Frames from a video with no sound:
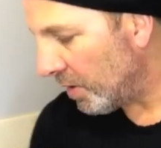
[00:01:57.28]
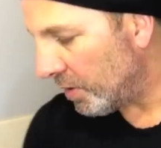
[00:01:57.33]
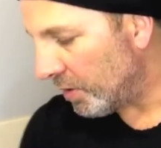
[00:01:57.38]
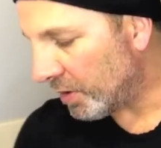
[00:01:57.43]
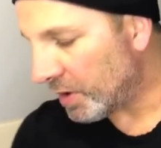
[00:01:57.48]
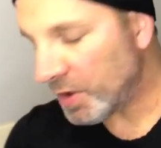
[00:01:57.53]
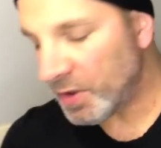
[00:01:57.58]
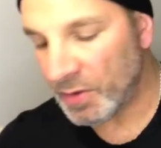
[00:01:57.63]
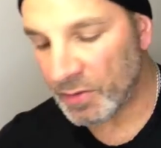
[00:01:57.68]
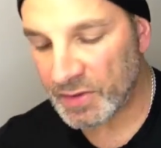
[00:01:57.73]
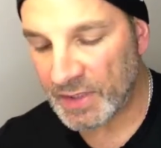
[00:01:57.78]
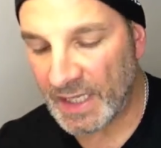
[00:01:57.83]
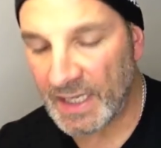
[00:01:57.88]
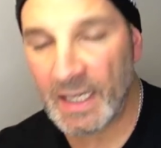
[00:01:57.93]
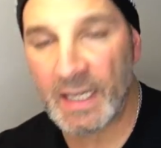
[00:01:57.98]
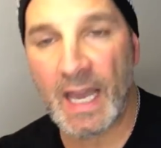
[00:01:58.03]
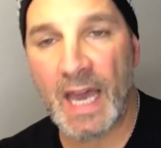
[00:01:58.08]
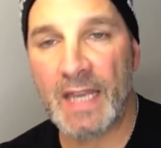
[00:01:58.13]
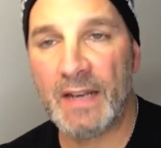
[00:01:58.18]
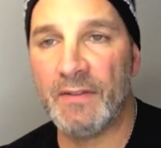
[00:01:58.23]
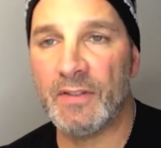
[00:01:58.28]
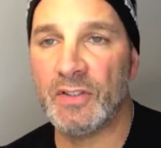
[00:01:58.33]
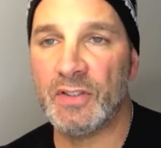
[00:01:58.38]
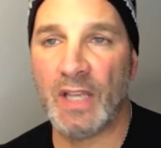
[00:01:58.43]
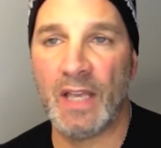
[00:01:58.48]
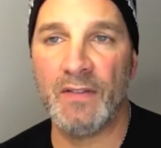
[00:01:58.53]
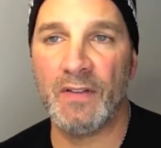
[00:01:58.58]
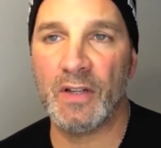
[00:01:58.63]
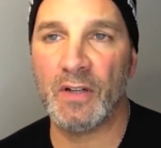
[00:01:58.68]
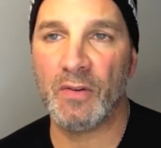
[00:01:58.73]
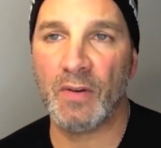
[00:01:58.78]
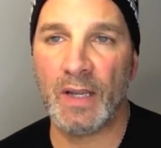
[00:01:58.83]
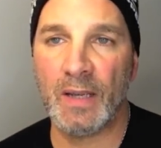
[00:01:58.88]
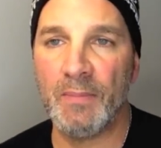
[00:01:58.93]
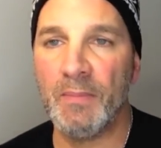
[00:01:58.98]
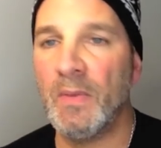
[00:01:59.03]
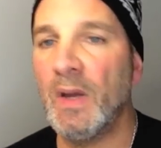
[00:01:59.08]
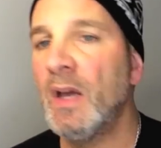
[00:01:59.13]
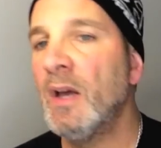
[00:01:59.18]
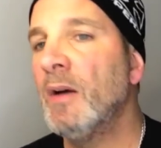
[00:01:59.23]
You can use any kind of a shaving
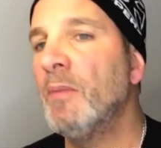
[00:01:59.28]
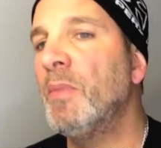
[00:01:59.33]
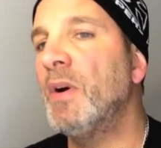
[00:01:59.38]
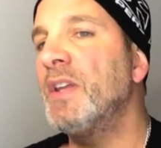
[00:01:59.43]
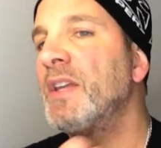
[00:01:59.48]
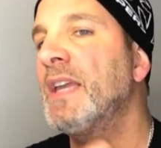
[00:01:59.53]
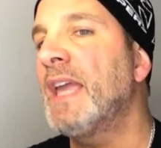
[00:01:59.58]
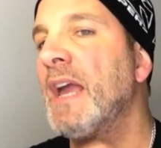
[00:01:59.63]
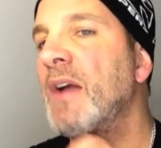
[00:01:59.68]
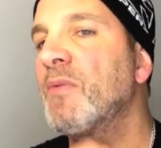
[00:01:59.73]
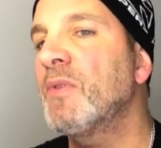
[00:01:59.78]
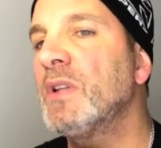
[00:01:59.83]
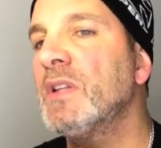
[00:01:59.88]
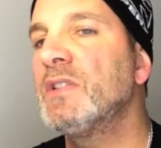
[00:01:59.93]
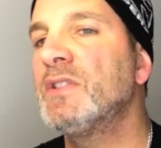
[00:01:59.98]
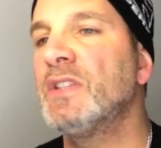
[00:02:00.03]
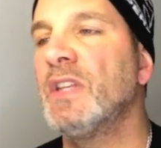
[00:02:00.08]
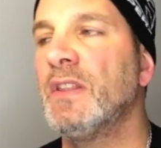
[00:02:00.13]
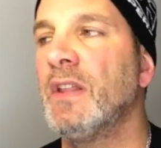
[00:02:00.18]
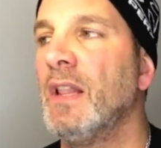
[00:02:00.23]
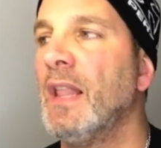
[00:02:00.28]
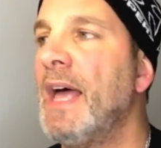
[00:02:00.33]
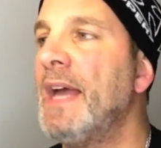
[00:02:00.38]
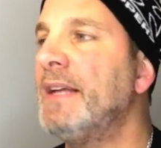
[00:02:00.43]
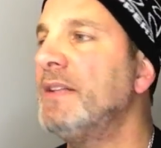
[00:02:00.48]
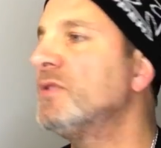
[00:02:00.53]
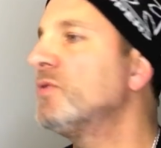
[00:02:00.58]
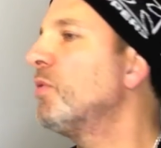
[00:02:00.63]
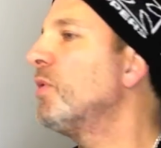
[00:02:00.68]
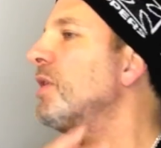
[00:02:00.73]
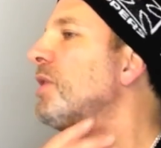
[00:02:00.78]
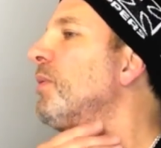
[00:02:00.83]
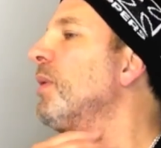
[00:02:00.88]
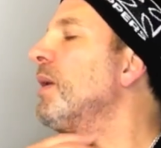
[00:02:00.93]
cream, but you can't really see the lines where you